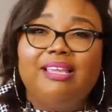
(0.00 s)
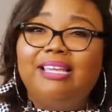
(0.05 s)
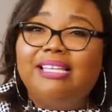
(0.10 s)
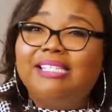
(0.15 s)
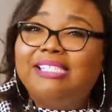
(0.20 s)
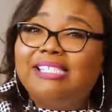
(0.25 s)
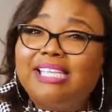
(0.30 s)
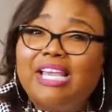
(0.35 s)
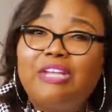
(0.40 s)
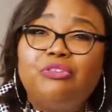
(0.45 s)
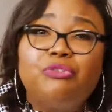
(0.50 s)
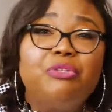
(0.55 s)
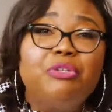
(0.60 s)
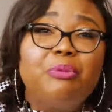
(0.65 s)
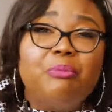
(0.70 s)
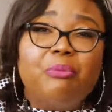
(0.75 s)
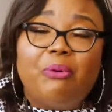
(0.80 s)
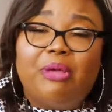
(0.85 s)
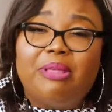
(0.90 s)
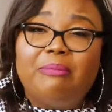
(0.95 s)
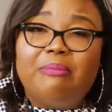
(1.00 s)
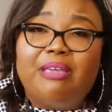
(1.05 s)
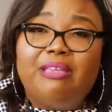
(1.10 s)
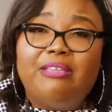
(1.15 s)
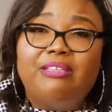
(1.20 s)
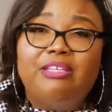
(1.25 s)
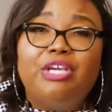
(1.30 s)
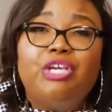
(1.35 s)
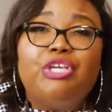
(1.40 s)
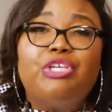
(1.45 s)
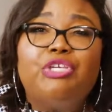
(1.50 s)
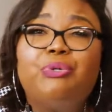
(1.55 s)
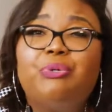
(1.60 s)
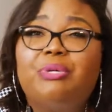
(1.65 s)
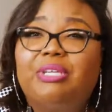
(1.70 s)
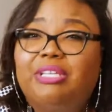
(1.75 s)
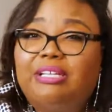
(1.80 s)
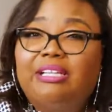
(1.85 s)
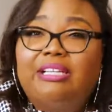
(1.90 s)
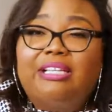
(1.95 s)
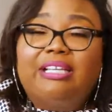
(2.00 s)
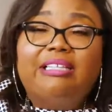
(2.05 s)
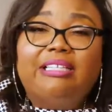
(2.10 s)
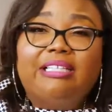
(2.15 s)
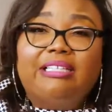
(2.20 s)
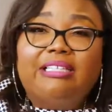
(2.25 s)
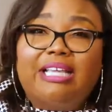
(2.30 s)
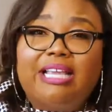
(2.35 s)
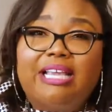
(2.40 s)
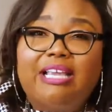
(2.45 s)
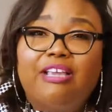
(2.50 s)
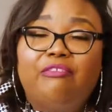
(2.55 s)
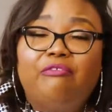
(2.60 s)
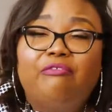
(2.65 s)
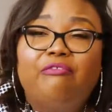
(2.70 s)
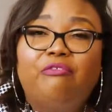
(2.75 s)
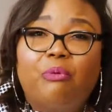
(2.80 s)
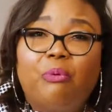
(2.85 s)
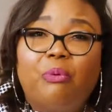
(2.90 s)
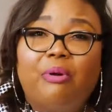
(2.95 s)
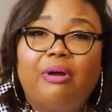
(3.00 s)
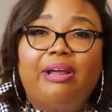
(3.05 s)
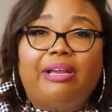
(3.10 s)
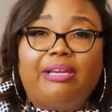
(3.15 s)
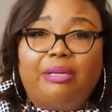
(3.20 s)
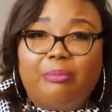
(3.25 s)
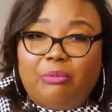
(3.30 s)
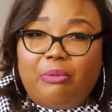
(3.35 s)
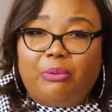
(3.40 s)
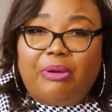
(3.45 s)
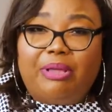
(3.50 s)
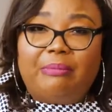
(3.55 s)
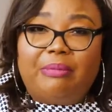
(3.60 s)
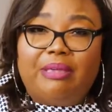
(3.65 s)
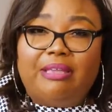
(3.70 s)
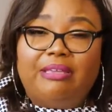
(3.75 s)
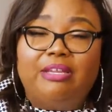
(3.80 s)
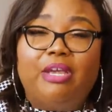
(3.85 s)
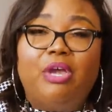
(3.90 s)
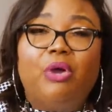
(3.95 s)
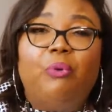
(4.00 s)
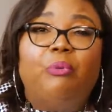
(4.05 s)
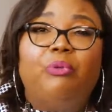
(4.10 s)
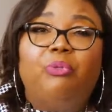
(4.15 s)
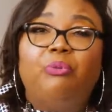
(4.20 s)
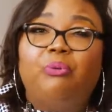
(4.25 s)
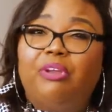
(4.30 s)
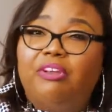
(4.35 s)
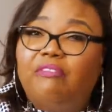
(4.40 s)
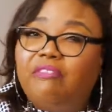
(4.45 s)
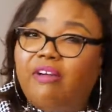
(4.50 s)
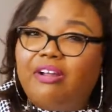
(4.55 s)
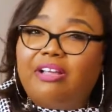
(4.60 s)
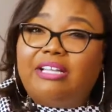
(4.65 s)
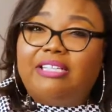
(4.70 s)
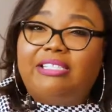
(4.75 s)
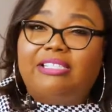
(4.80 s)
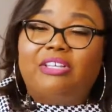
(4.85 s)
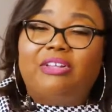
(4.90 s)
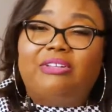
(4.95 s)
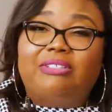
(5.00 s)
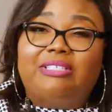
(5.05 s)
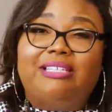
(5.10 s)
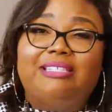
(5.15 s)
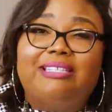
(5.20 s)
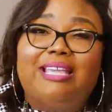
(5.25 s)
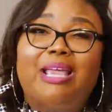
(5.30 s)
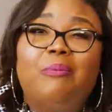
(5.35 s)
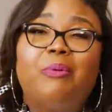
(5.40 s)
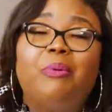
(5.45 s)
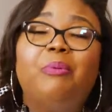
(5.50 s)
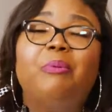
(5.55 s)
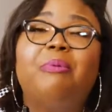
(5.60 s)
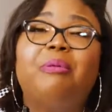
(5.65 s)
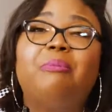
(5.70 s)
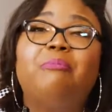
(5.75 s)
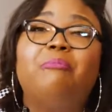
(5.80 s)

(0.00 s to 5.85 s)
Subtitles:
Schedule an appointment. You can click the link for an appointment with one of our consultants, and we would be